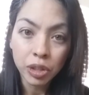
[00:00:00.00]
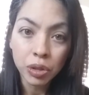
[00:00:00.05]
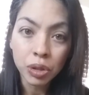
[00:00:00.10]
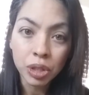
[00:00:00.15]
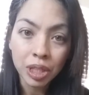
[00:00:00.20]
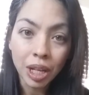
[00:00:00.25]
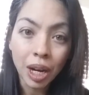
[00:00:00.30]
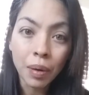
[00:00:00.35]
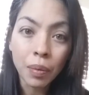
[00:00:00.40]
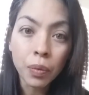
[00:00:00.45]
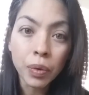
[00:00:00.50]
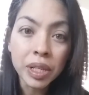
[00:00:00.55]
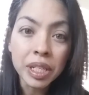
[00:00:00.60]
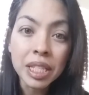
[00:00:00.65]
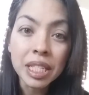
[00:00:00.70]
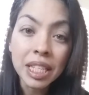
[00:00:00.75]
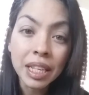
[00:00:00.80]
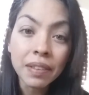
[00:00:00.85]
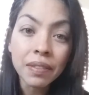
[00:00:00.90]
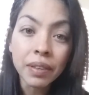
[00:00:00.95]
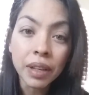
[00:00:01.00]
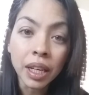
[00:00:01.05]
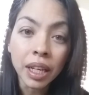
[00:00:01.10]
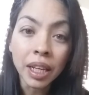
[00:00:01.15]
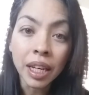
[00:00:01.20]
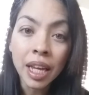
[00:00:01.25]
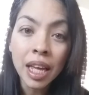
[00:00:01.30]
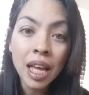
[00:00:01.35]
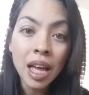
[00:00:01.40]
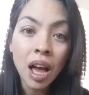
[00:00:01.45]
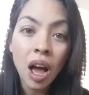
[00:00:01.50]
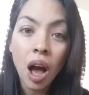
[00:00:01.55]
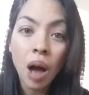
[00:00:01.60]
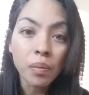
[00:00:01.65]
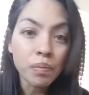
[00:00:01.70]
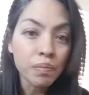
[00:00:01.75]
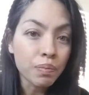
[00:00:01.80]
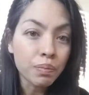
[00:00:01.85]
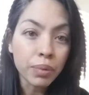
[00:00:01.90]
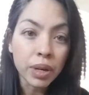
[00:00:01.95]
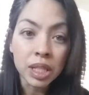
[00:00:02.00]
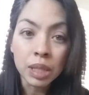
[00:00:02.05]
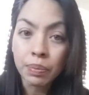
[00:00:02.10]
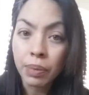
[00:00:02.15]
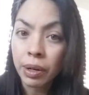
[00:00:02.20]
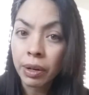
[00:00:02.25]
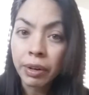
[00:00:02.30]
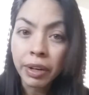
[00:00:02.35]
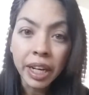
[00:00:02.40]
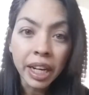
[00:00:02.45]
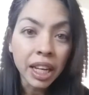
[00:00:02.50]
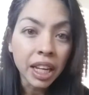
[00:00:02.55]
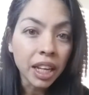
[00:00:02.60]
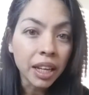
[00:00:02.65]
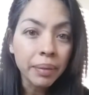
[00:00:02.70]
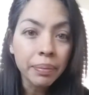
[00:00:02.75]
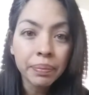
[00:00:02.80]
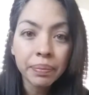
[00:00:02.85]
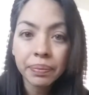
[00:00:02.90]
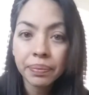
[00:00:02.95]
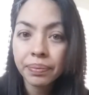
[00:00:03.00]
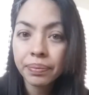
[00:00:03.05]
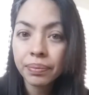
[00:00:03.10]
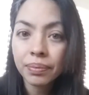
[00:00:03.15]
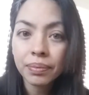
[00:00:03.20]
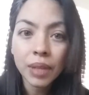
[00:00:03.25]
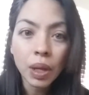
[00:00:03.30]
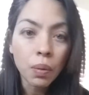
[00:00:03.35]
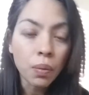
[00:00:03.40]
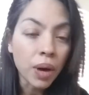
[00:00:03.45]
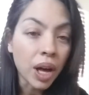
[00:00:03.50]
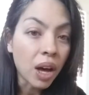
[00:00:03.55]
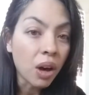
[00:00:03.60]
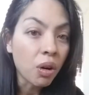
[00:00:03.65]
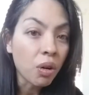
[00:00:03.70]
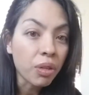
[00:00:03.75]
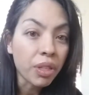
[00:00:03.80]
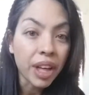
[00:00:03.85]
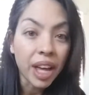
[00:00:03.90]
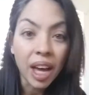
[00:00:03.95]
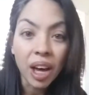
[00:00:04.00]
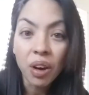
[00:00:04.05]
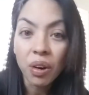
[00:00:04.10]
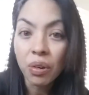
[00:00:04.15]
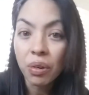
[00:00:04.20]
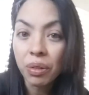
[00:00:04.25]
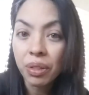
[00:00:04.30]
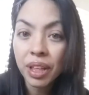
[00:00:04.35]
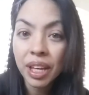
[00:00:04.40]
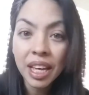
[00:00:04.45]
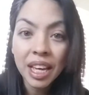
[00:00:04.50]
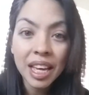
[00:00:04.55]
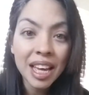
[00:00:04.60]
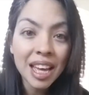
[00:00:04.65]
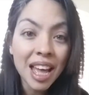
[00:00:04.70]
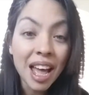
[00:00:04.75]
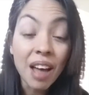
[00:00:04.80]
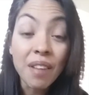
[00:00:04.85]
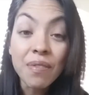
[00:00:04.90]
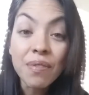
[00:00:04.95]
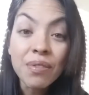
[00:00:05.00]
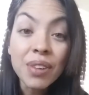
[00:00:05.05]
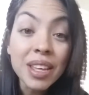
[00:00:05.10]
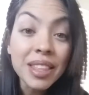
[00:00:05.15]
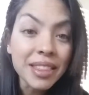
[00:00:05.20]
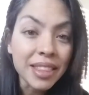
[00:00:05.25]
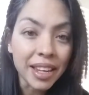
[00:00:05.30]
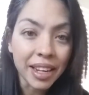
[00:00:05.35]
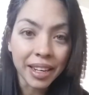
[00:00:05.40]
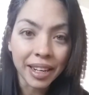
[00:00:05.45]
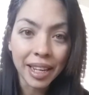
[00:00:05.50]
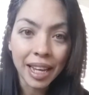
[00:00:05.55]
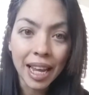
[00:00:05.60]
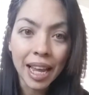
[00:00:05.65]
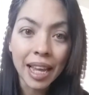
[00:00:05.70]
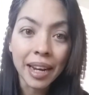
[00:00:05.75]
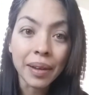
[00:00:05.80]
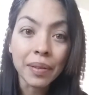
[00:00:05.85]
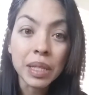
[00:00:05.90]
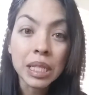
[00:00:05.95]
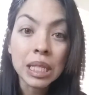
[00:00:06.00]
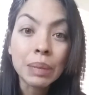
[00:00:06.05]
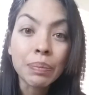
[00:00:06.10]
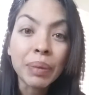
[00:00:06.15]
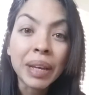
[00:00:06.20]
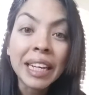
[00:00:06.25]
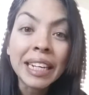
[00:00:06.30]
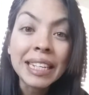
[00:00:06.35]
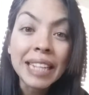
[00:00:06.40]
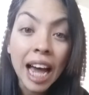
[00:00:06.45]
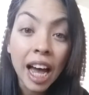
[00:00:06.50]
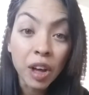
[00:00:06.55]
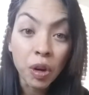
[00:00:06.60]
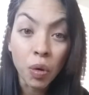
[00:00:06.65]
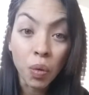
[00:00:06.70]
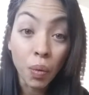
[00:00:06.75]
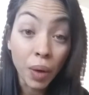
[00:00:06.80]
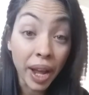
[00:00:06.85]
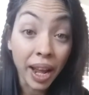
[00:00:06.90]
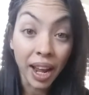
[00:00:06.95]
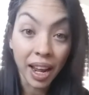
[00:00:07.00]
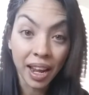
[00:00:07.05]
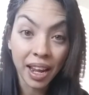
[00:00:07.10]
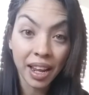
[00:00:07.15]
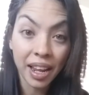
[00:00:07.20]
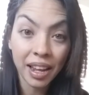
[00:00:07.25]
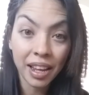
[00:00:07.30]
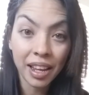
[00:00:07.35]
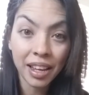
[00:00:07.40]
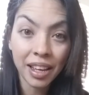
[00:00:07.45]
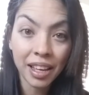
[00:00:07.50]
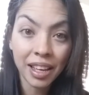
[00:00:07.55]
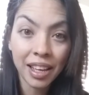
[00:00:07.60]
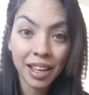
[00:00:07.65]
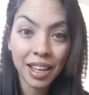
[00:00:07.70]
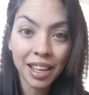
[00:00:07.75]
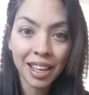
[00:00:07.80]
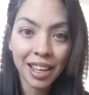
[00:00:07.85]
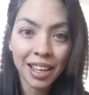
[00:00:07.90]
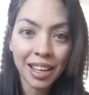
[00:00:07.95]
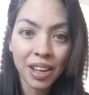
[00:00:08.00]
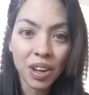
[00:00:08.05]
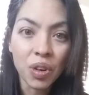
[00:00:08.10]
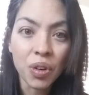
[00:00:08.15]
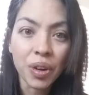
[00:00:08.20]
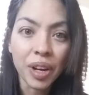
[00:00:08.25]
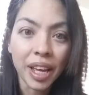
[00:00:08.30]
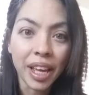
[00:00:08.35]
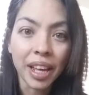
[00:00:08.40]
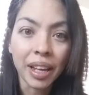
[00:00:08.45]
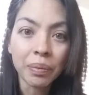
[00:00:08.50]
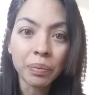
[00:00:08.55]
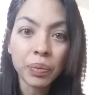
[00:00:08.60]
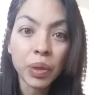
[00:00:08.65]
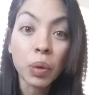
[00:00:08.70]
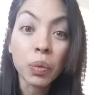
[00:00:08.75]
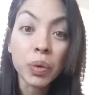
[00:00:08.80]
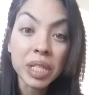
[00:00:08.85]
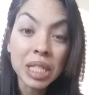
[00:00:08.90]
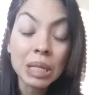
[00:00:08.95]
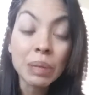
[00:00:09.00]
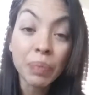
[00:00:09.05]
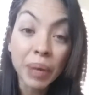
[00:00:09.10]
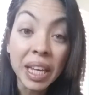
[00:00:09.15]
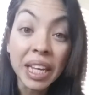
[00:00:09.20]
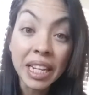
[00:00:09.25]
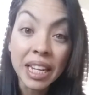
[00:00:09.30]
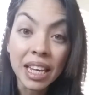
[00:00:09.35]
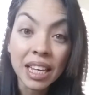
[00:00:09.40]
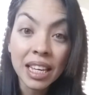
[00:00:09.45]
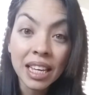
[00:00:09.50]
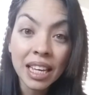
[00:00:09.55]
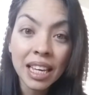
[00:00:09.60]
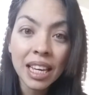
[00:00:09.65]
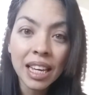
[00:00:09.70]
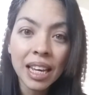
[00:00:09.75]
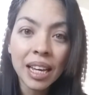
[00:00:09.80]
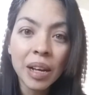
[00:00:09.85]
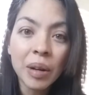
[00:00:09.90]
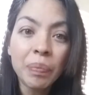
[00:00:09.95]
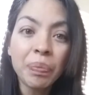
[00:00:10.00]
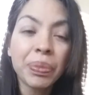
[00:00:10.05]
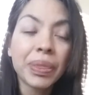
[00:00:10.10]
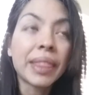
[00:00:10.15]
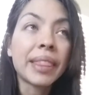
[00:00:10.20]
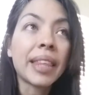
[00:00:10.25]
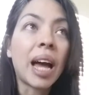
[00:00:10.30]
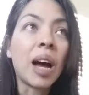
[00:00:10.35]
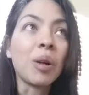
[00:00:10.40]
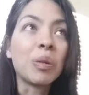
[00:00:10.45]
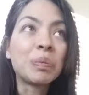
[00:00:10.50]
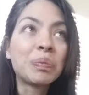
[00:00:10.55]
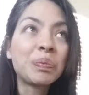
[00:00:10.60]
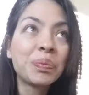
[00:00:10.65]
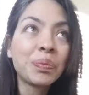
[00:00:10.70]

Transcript: To start receiving prosperity, wealth, health, everything in a speed dial way. Okay? With speed. Now,